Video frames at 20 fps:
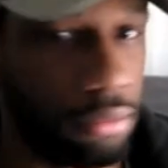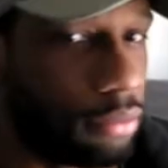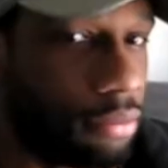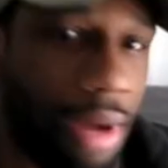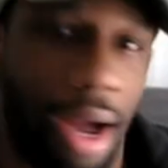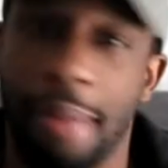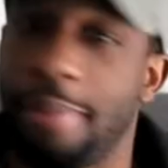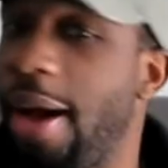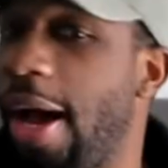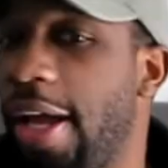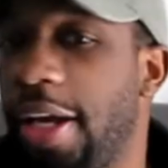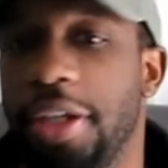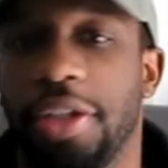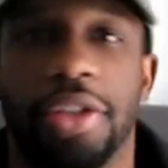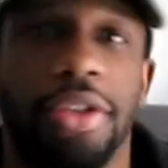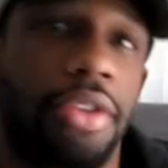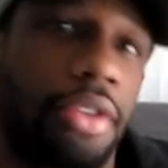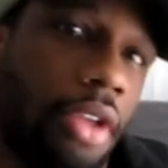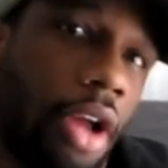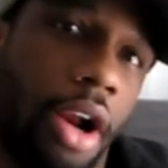my body
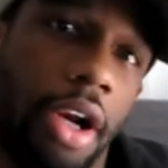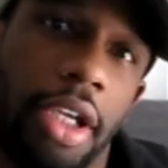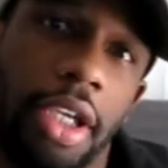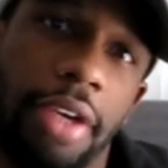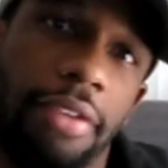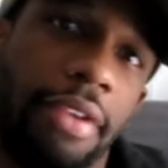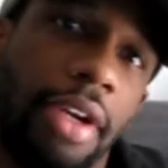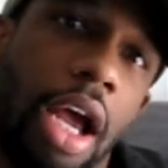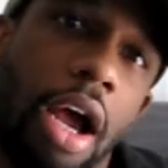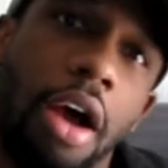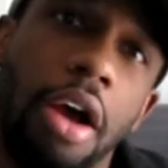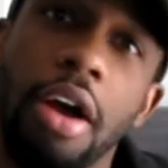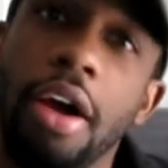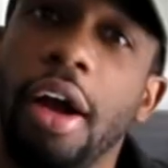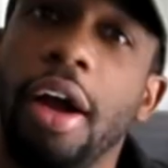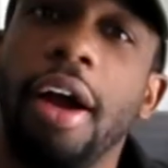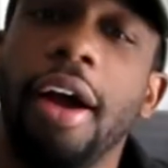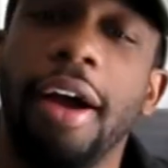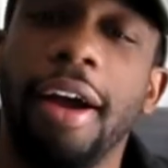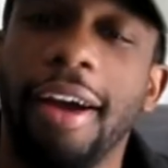just started giving out.
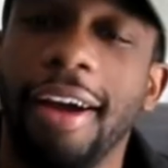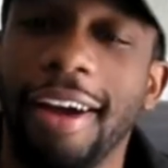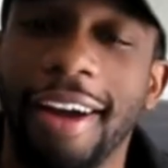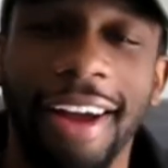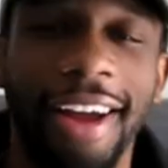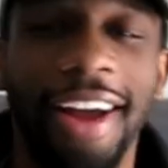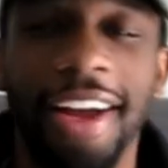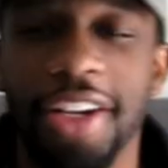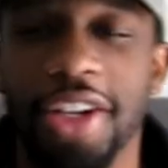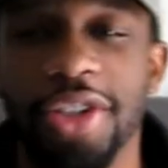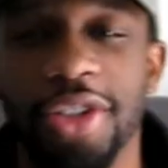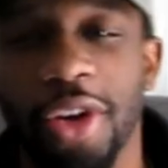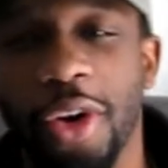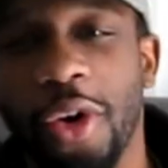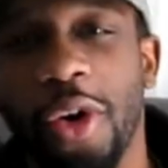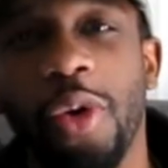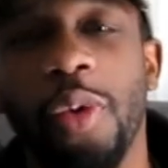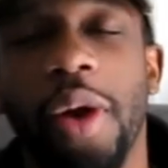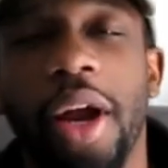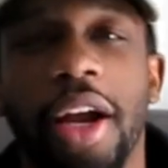Just
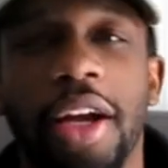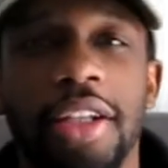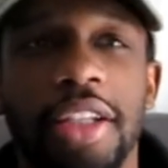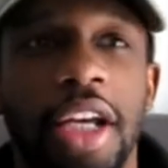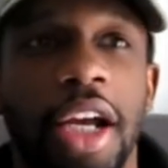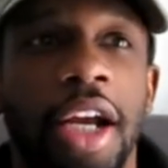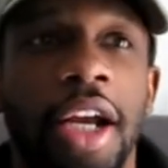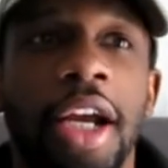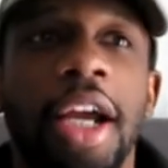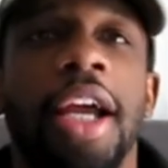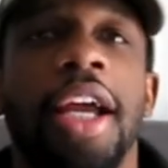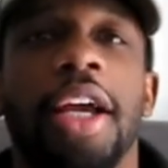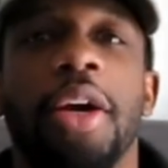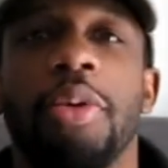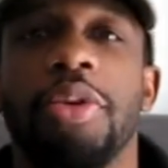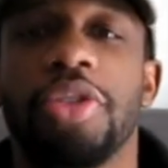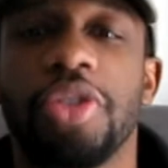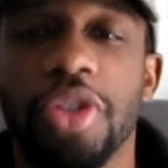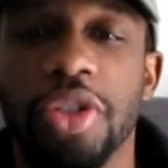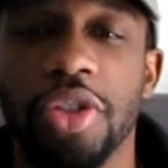old wear and tear. It
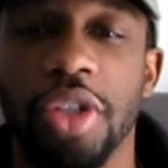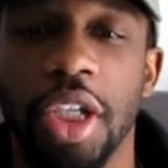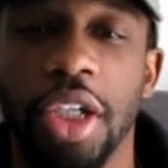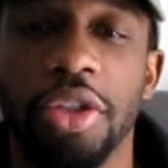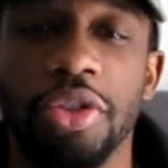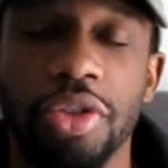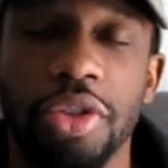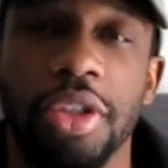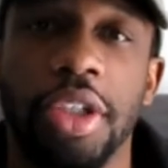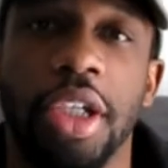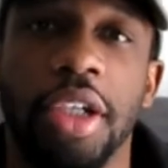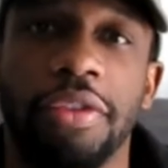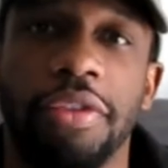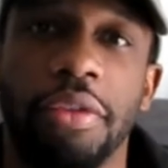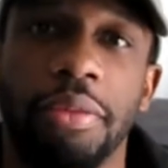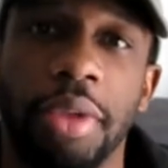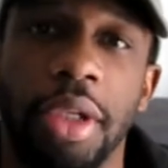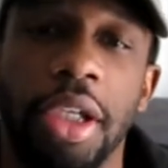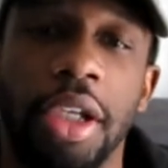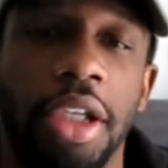was just interesting
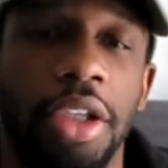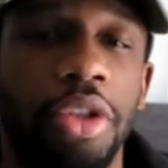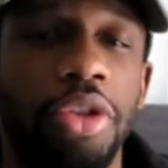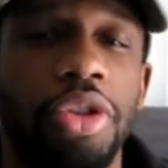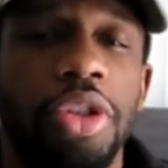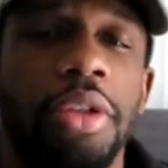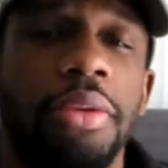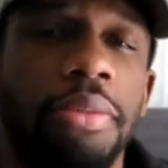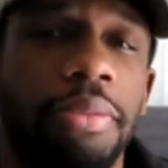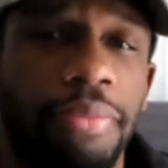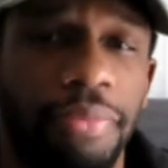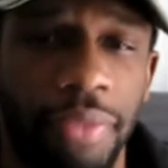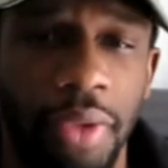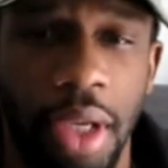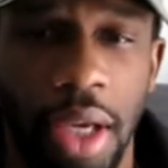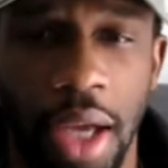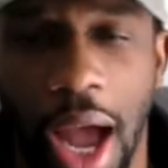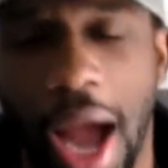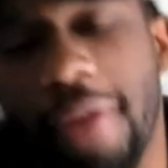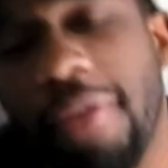for me, and
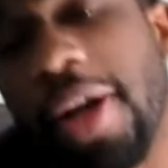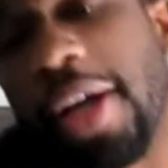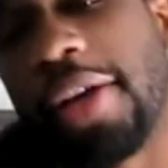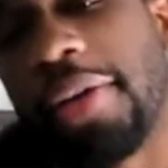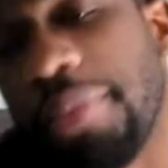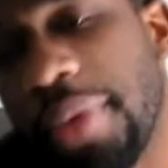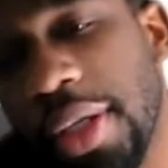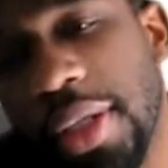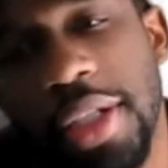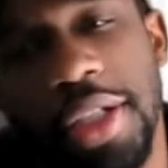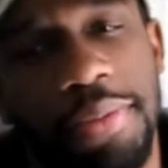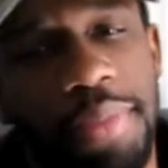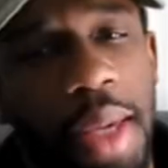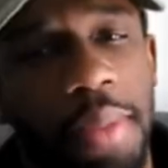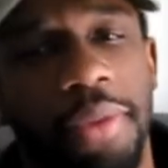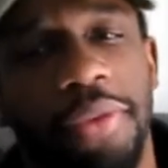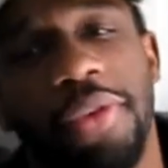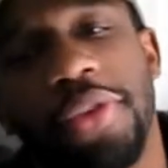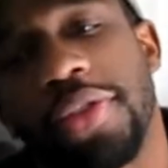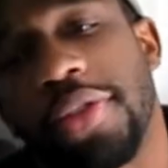I recommend this
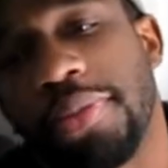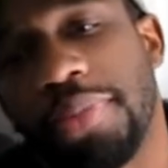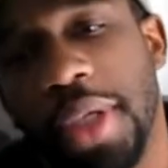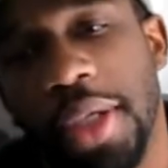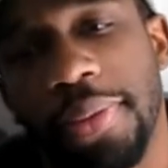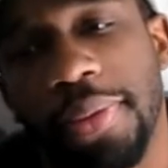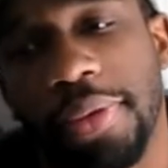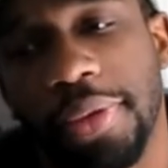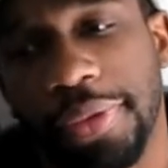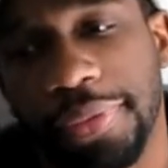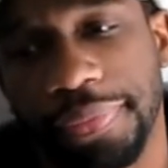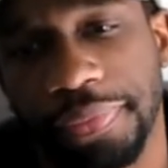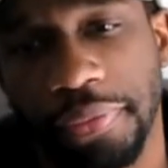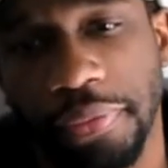maybe for some people,